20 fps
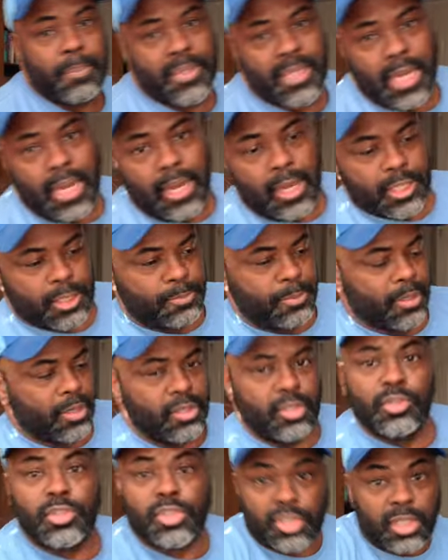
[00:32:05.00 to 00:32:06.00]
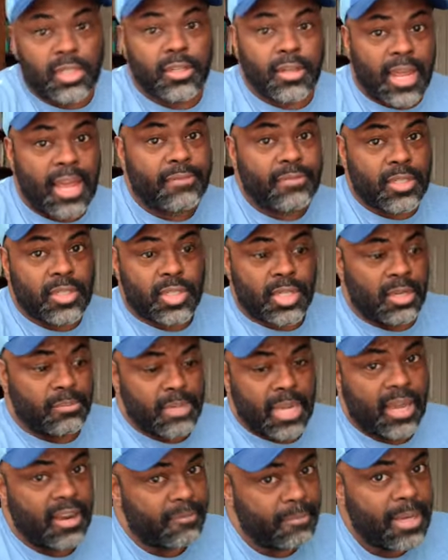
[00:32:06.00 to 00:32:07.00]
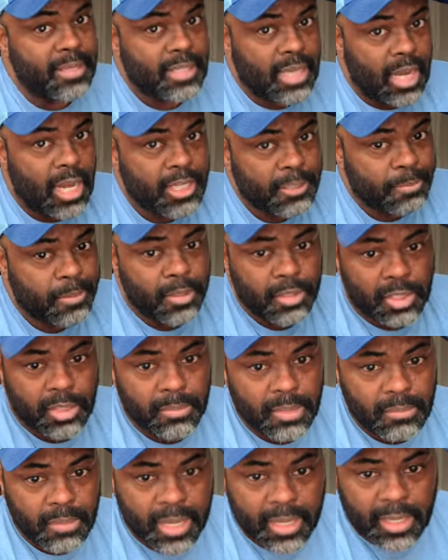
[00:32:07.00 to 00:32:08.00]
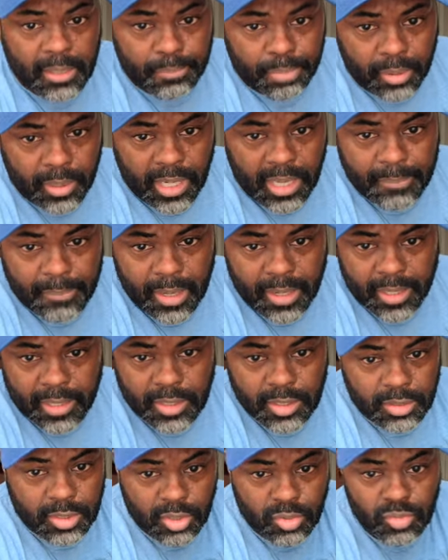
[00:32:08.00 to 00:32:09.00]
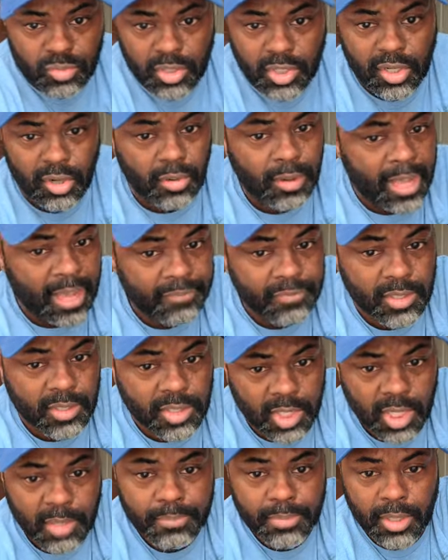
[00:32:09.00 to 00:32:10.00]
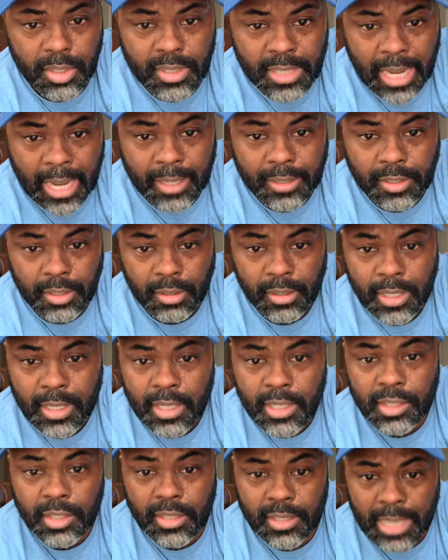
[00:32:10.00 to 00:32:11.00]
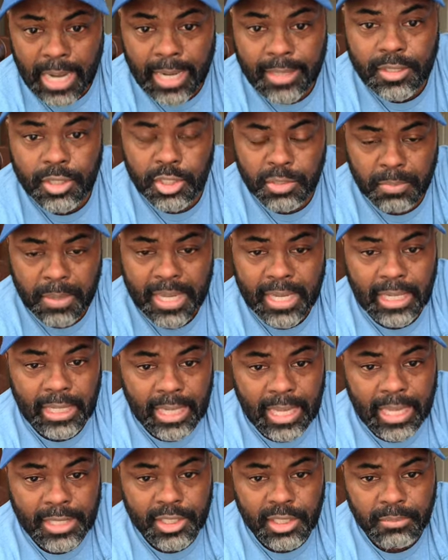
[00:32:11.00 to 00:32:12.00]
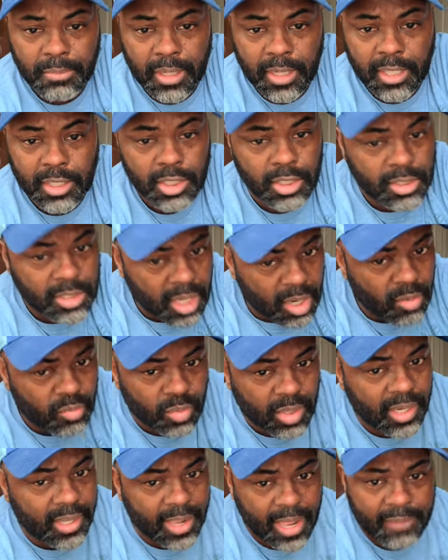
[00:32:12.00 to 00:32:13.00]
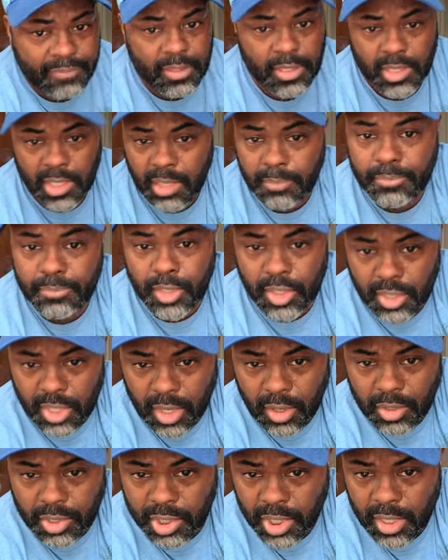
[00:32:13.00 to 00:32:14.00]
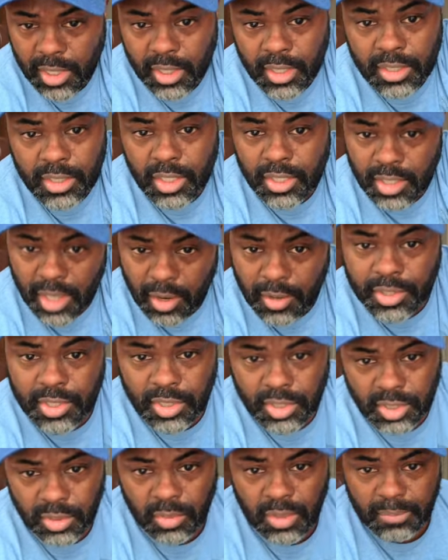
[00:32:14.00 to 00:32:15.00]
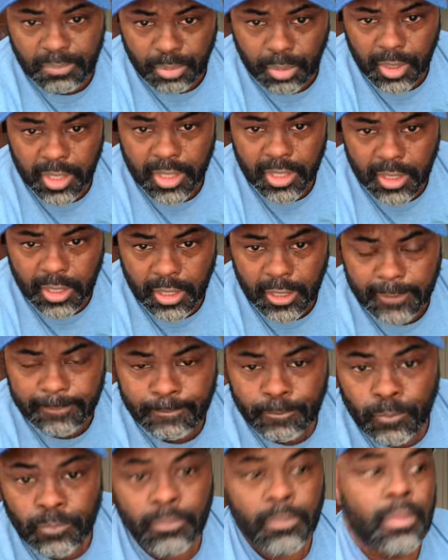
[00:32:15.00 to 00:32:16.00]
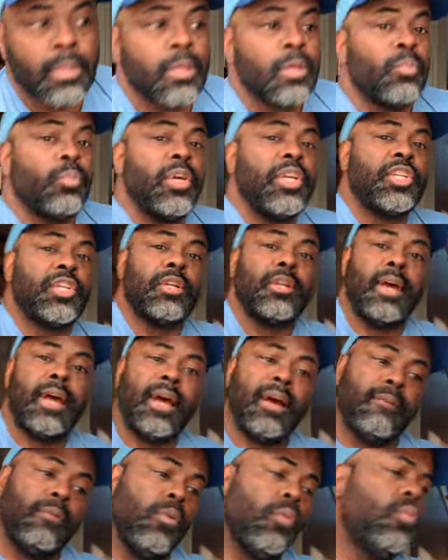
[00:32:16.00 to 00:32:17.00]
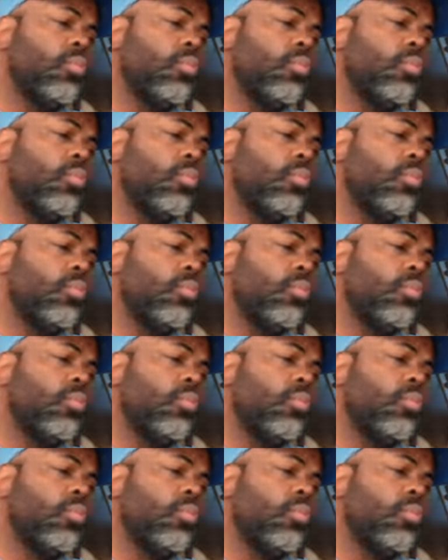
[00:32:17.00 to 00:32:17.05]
at the hospital. You shouldn't have to tip. Now, everybody at the hospital should be making plenty of money. Do, you don't have to tip your doctor. Your doctor's making lots of money. You don't really have to tip your nurse. Your nurse is doing pretty good. We should have